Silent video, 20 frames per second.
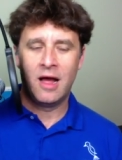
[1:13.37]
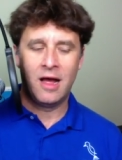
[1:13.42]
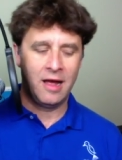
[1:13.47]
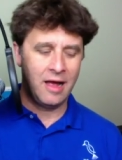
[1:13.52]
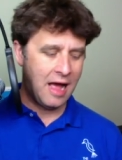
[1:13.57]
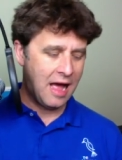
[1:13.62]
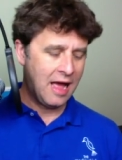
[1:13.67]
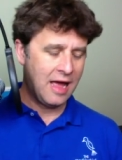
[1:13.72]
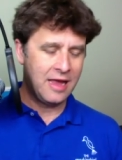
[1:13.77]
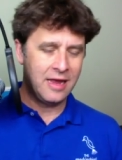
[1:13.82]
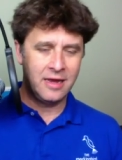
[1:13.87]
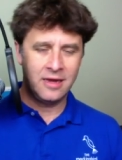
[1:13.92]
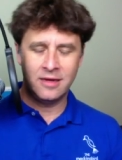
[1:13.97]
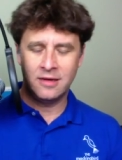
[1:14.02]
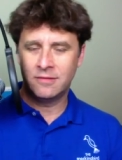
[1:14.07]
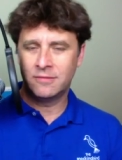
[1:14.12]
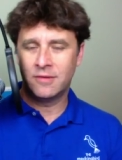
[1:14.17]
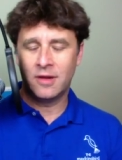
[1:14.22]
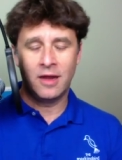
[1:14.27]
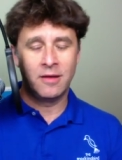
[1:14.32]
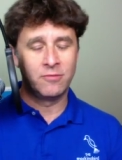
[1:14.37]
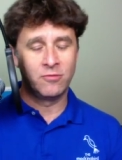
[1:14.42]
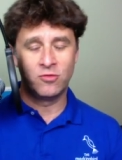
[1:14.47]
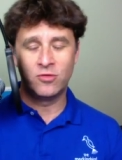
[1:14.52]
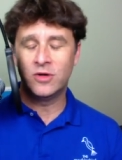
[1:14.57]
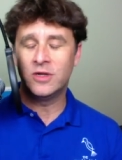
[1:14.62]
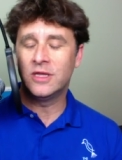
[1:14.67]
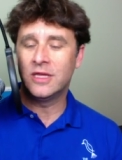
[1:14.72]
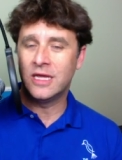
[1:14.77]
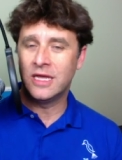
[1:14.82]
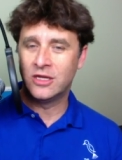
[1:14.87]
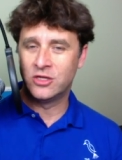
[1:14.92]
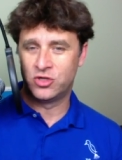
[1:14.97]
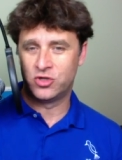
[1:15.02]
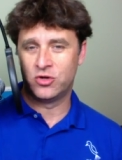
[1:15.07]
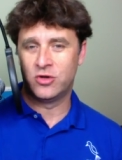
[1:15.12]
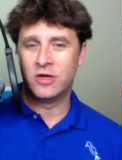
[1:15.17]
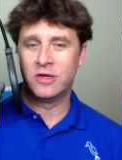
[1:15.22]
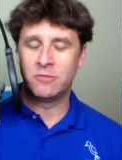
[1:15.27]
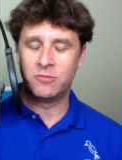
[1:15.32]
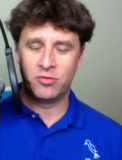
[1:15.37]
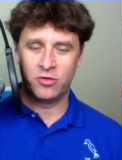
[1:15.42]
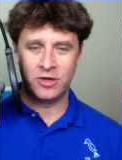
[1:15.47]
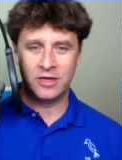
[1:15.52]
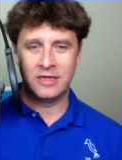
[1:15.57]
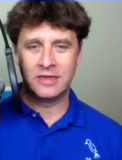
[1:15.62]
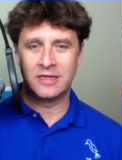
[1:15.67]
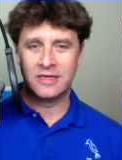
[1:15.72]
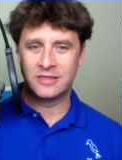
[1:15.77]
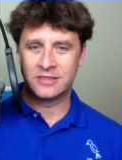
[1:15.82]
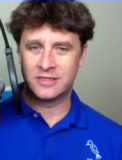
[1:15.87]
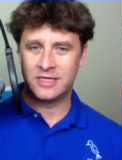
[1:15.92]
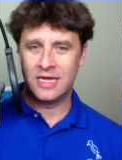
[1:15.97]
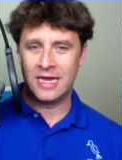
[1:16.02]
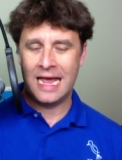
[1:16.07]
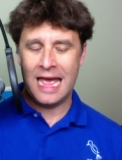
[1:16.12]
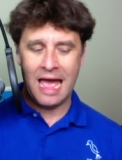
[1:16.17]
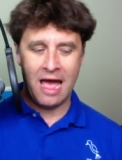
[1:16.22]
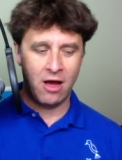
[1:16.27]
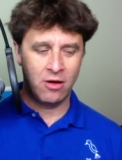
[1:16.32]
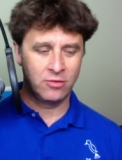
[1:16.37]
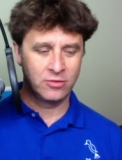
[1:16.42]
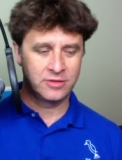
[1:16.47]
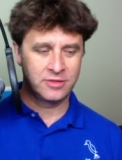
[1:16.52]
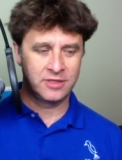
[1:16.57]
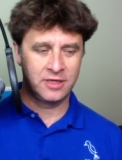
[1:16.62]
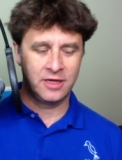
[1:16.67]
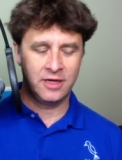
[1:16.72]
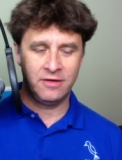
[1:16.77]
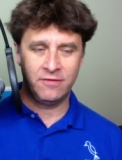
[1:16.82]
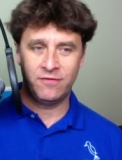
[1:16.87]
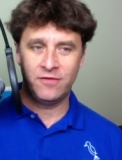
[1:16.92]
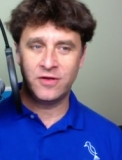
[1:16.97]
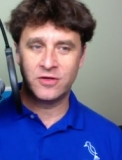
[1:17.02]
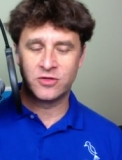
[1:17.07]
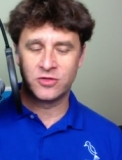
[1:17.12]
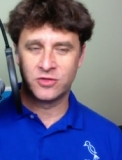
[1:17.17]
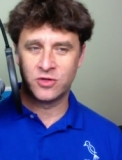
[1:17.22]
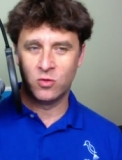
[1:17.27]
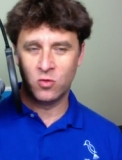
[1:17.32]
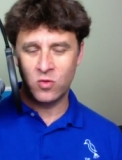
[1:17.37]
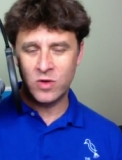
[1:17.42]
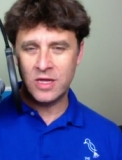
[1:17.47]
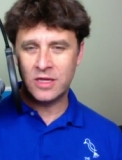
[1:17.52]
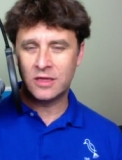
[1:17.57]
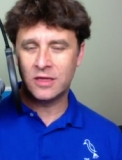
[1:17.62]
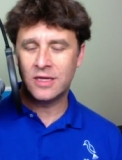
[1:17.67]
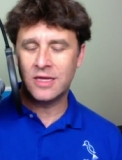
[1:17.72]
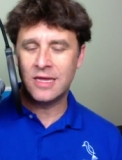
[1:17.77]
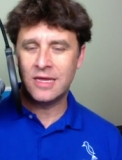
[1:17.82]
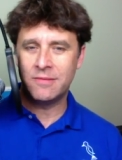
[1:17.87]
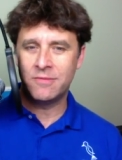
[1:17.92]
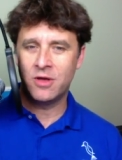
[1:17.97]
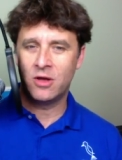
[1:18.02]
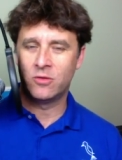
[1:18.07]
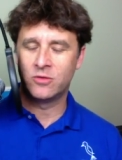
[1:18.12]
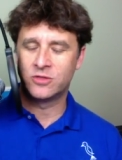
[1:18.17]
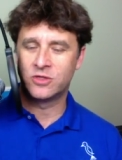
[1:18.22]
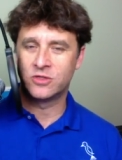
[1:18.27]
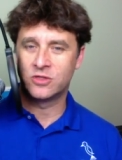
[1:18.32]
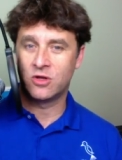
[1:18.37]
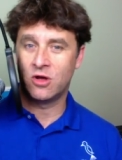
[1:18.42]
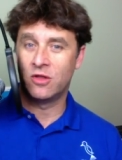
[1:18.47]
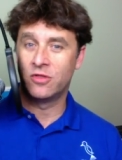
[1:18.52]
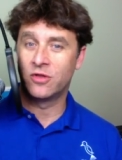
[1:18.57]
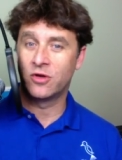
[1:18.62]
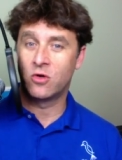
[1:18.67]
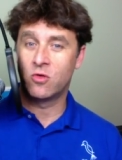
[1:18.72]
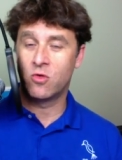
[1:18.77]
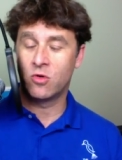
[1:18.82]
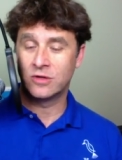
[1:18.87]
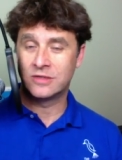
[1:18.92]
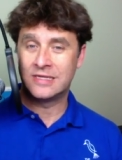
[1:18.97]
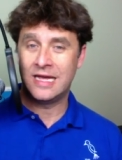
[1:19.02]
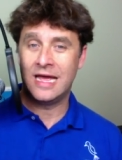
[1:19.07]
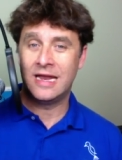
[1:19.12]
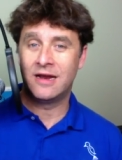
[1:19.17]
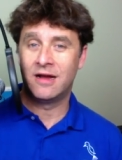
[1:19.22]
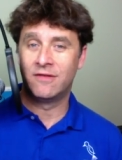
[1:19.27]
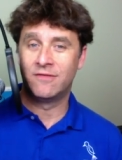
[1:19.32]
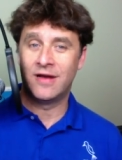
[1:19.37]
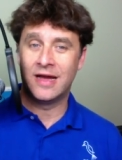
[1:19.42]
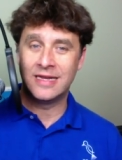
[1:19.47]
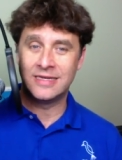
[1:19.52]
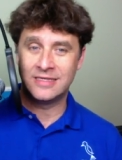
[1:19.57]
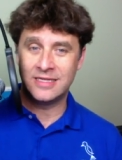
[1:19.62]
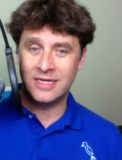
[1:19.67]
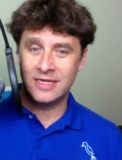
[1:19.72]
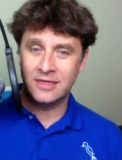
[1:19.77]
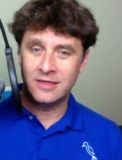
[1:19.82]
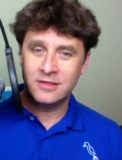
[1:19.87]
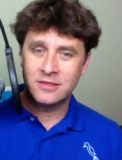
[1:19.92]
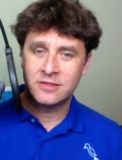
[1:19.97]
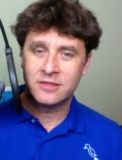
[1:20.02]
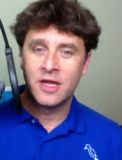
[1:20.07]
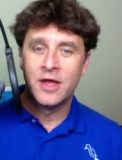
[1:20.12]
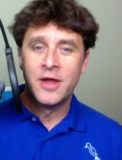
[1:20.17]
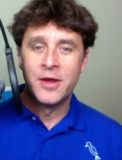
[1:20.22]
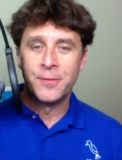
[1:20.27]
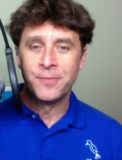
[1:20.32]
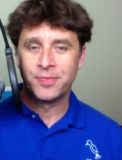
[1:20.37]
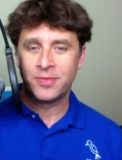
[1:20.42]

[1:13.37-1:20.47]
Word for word: Uh, I am really enjoying putting this thing out. Uh, it features a weekly email, which is called the Quartet of Ideas.